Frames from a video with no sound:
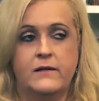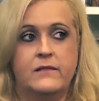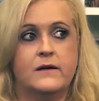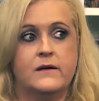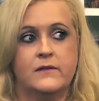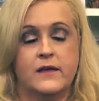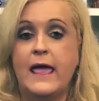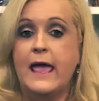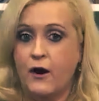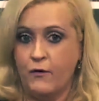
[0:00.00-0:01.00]
the
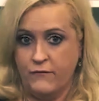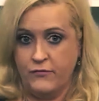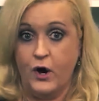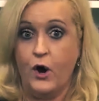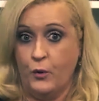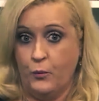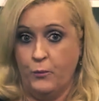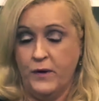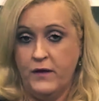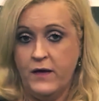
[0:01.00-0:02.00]
care of the home.
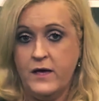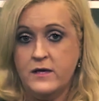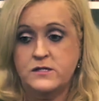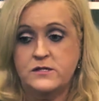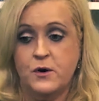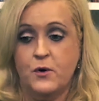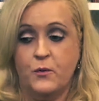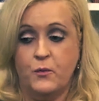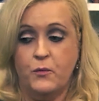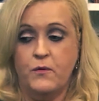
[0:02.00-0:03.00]

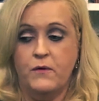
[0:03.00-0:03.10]
So